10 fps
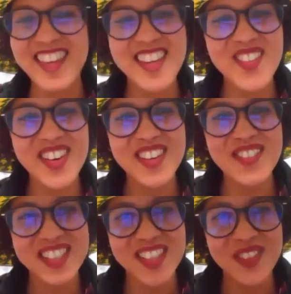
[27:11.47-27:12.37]
Thank you
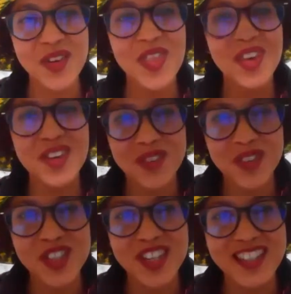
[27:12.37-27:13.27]
very much, everyone. Thank
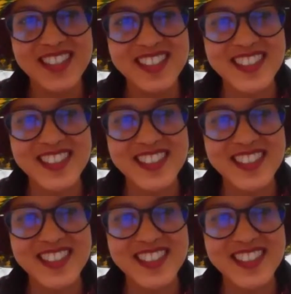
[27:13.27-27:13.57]
you, Roché.